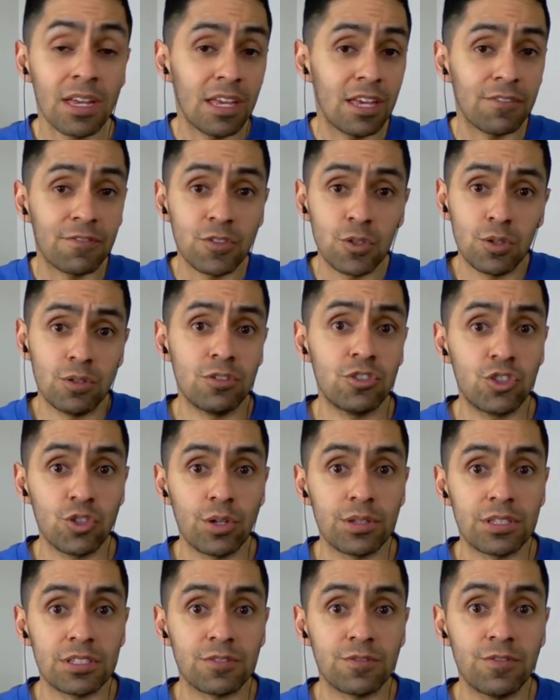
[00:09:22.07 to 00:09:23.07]
If you
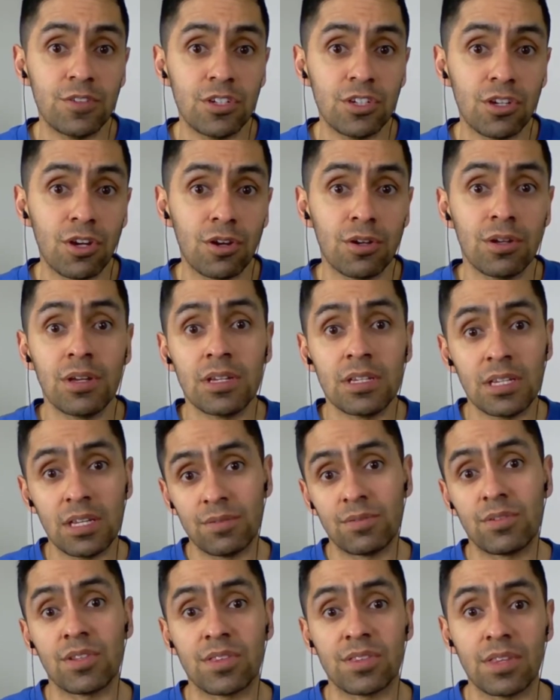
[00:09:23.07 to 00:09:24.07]
enjoyed this video,
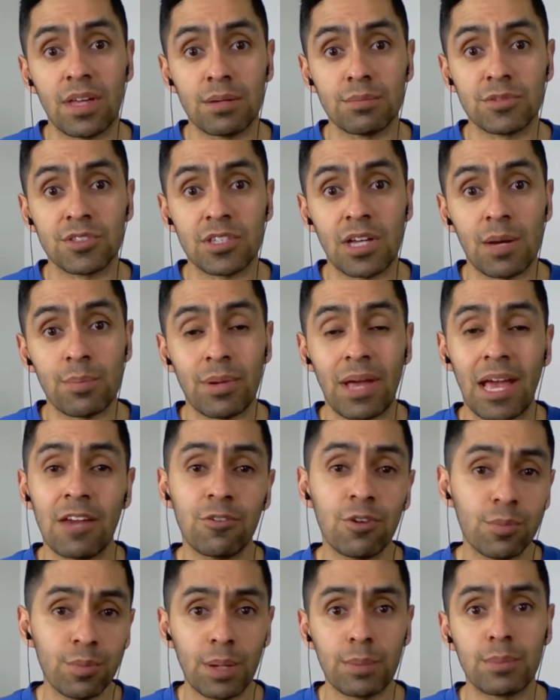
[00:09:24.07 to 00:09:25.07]
give it a thumbs up and
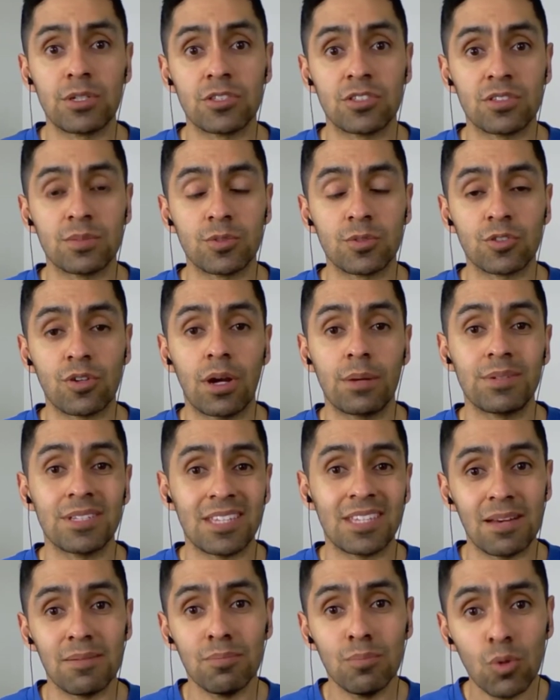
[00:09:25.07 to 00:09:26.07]
remember to subscribe to
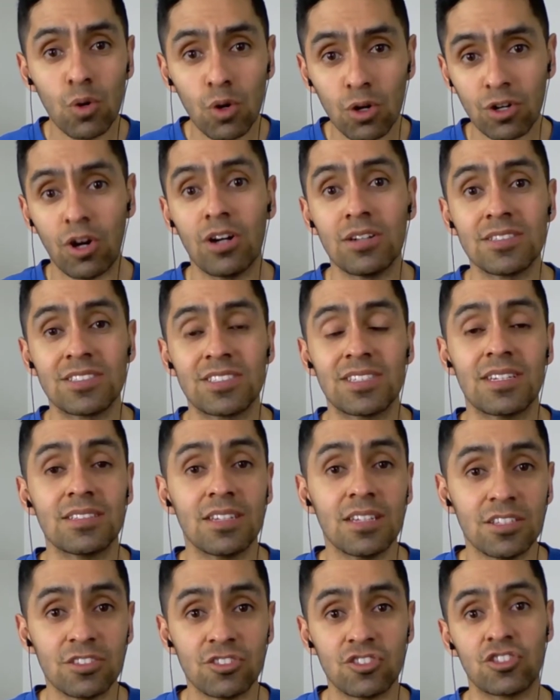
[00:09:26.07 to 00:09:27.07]
get more
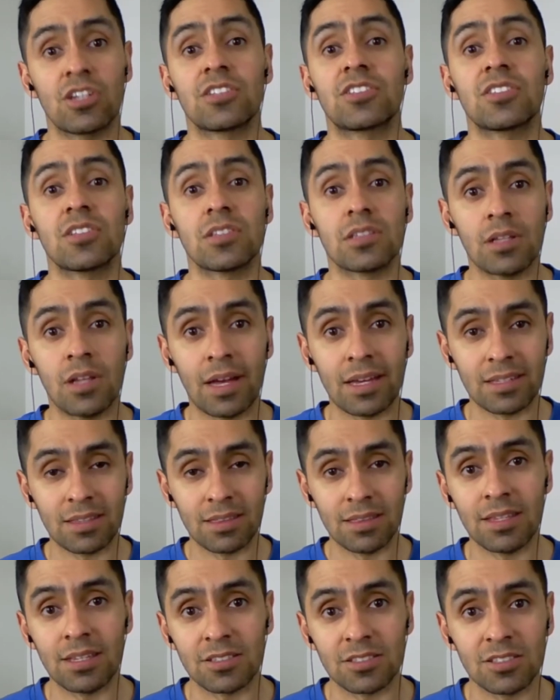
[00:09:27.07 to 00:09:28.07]
content just like
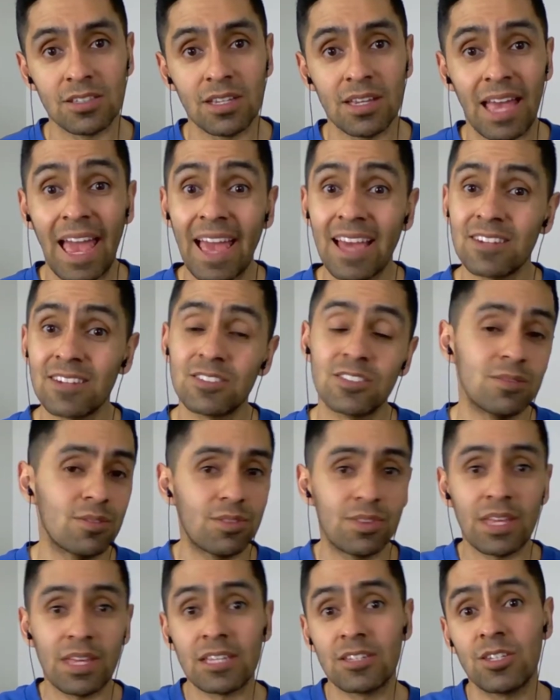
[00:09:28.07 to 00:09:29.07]
this. And
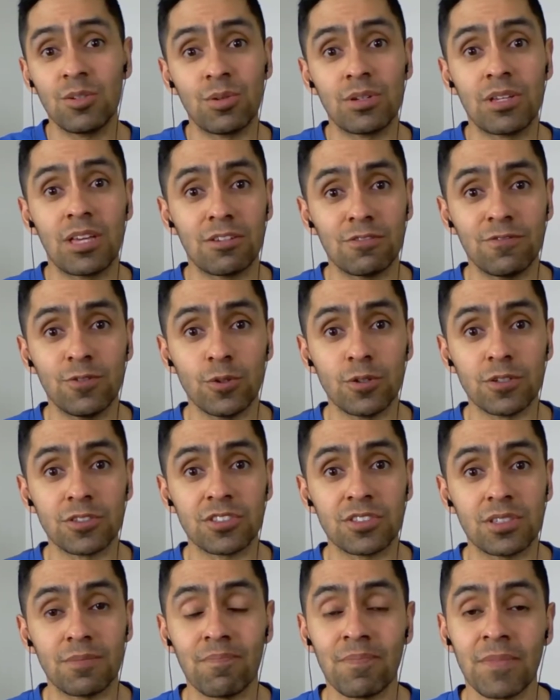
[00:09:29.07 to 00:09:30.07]
thank you again,
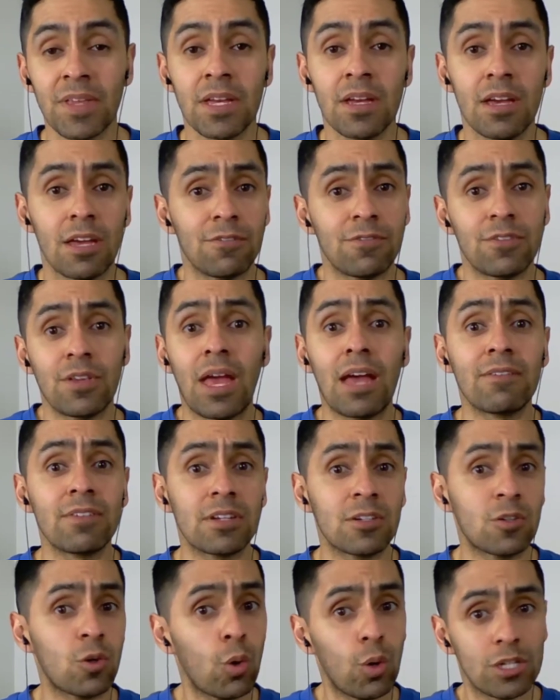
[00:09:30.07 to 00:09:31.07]
Forsten. If you have
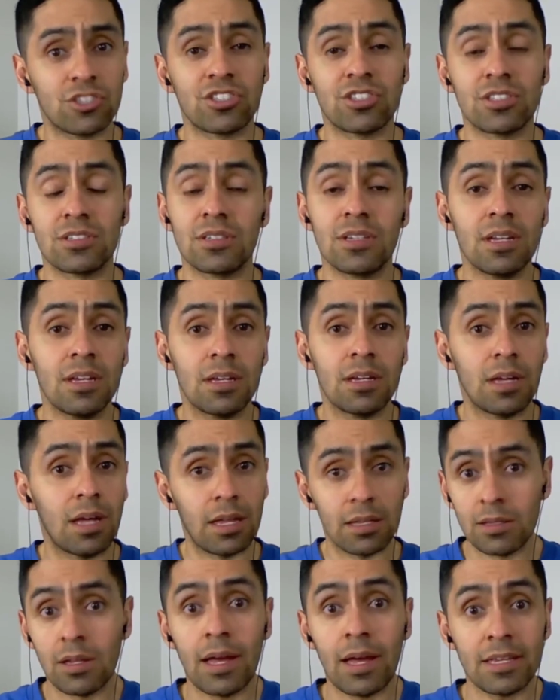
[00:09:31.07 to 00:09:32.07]
a question
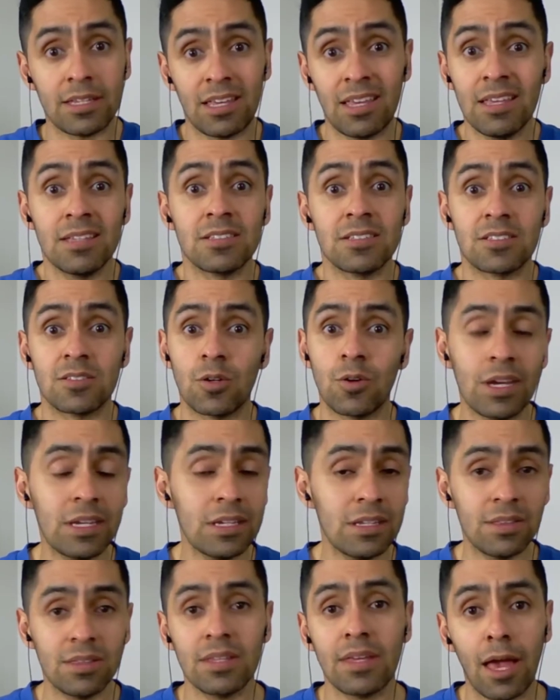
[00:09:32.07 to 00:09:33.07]
uh, like his or
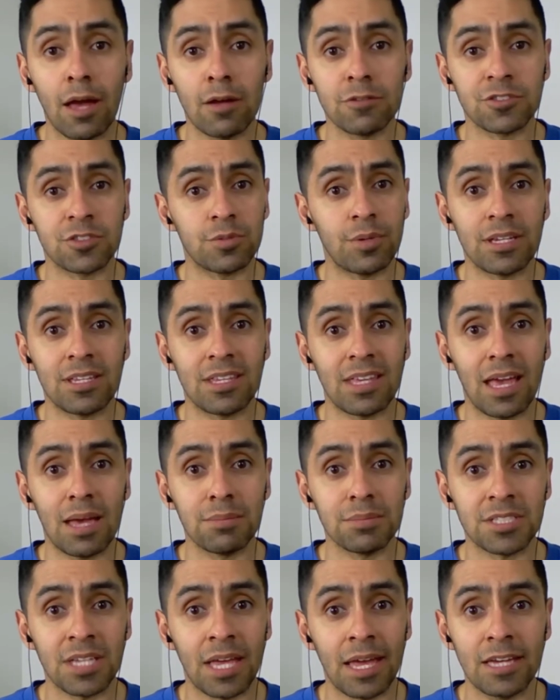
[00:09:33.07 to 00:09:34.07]
anything else around
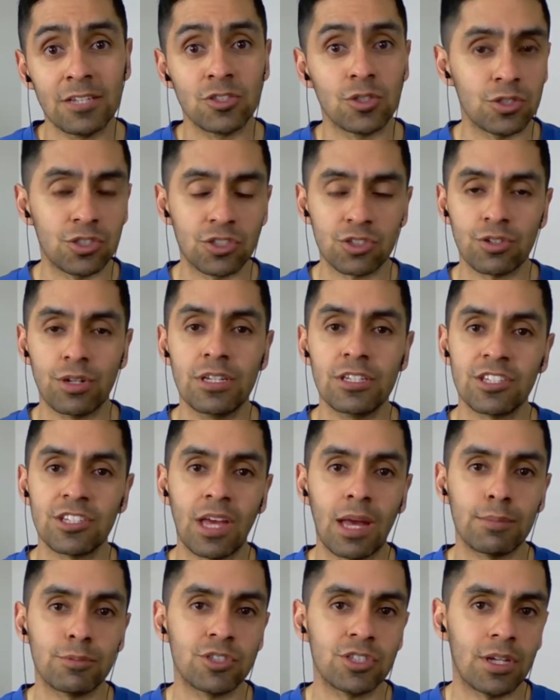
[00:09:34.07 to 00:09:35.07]
Camtasia or screen
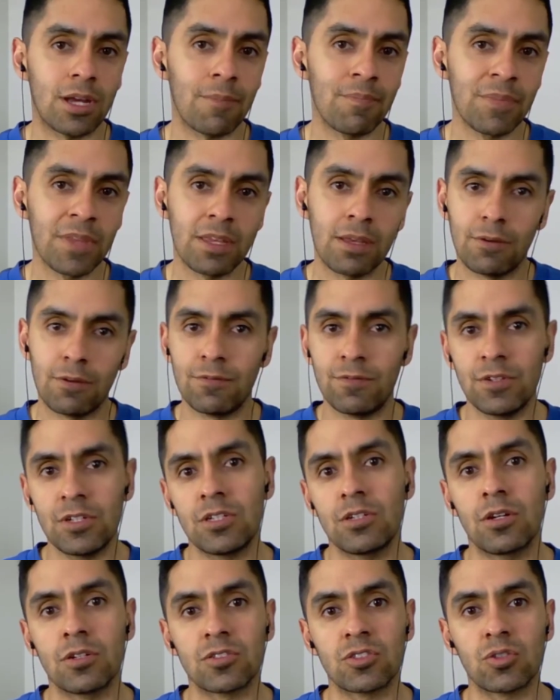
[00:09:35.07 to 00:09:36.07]
capture,
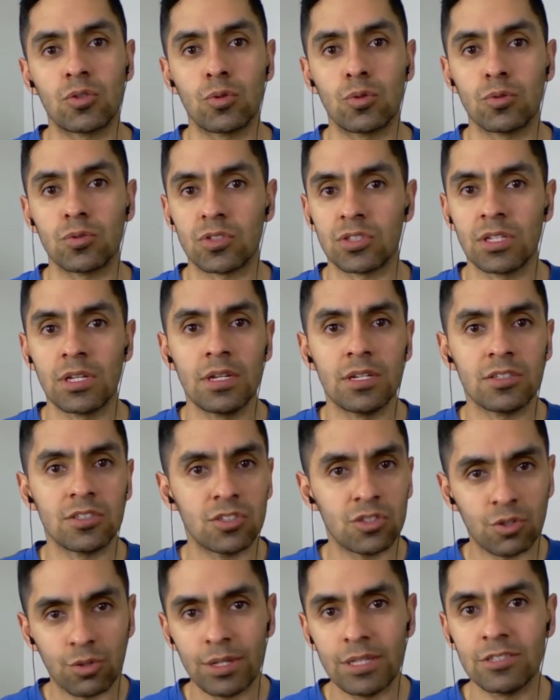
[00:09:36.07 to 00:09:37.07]
video tools,
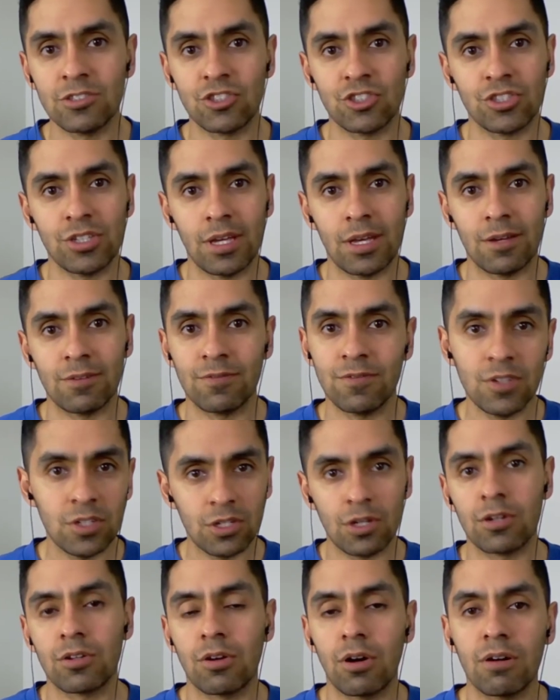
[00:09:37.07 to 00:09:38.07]
screen share,
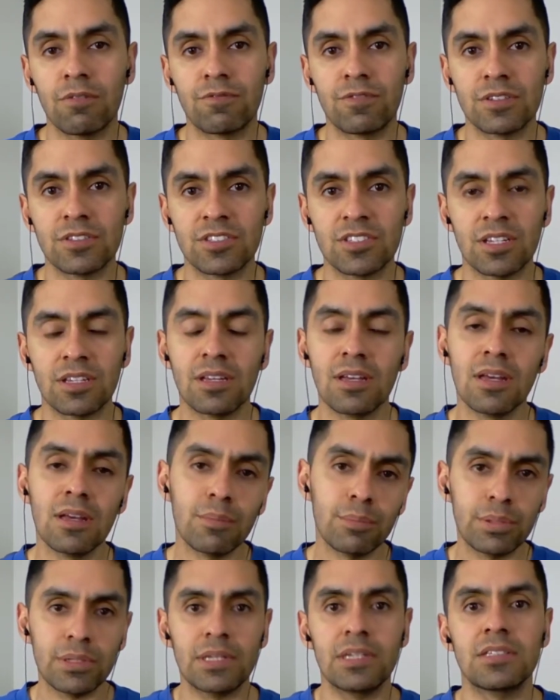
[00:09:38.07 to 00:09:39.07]
video conferencing,
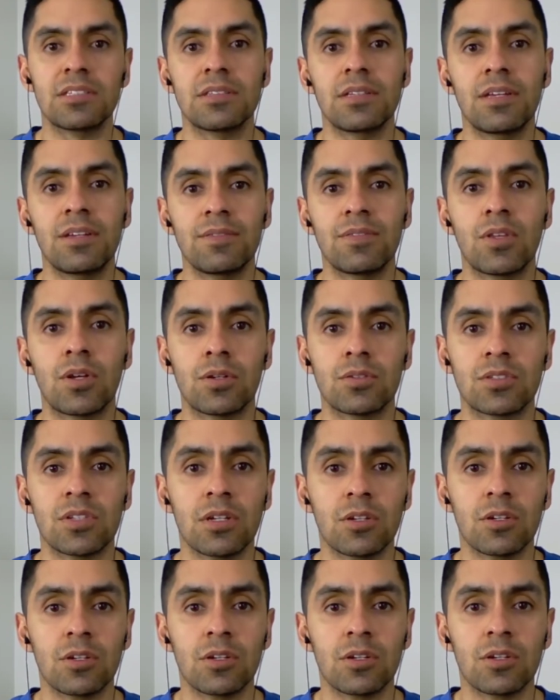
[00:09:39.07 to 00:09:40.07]
please leave those
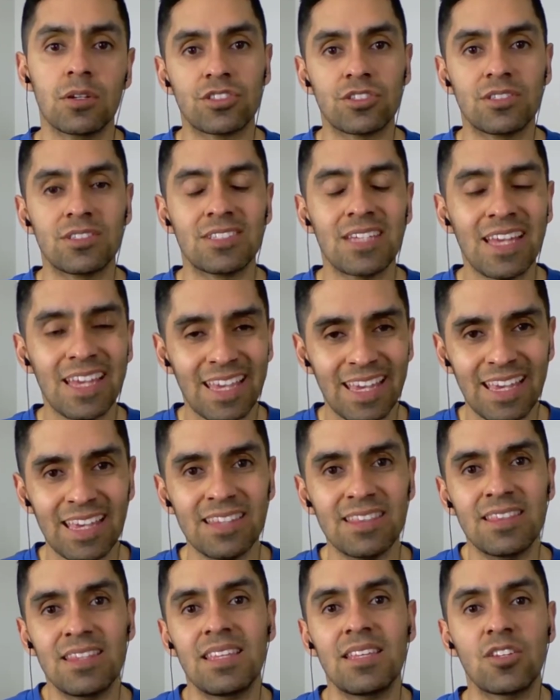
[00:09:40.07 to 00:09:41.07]
questions
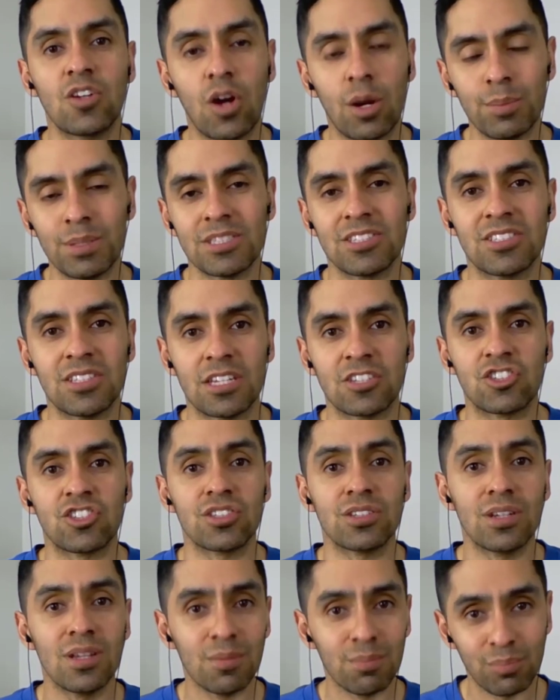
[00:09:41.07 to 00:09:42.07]
in the comments
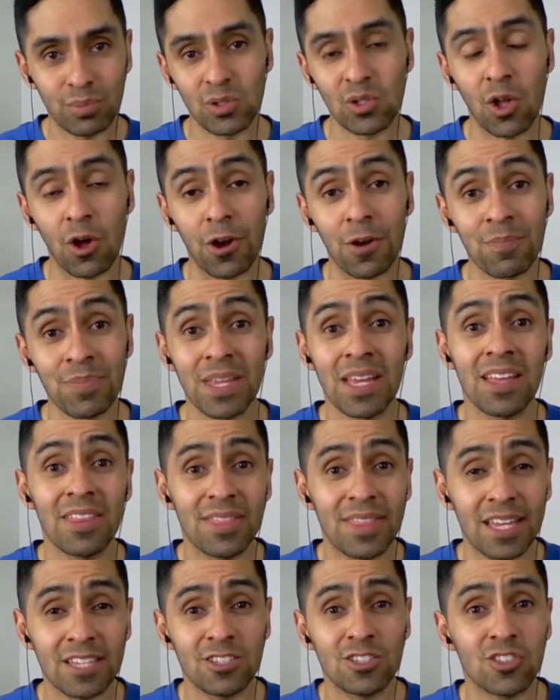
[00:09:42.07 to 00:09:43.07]
section below.
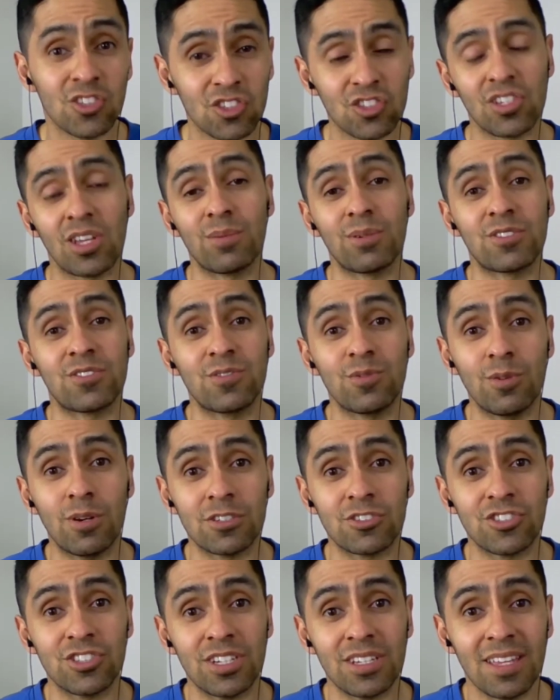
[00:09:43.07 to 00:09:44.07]
Thank you so much for
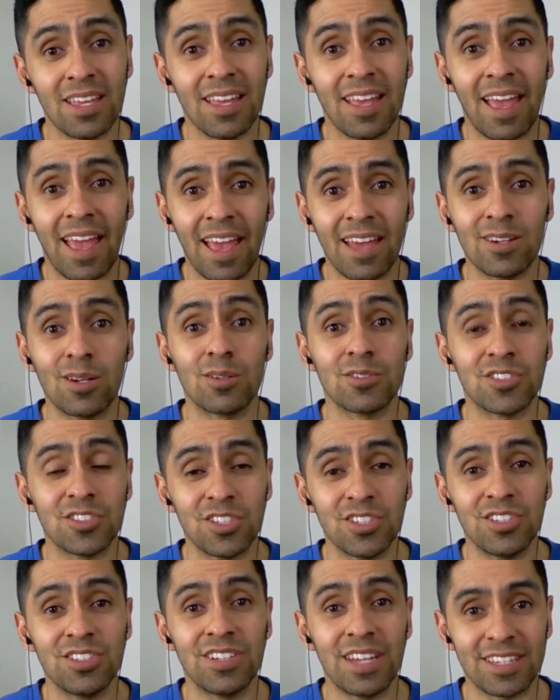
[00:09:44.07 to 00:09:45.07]
watching and I'll
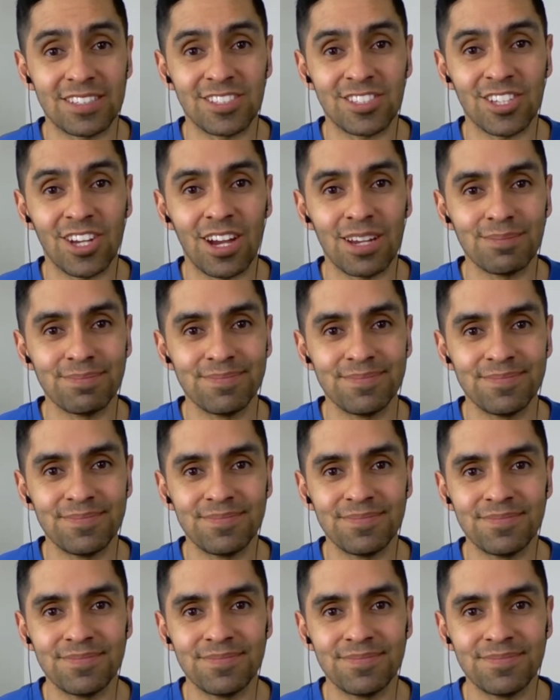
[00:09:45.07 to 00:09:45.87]
see you next time.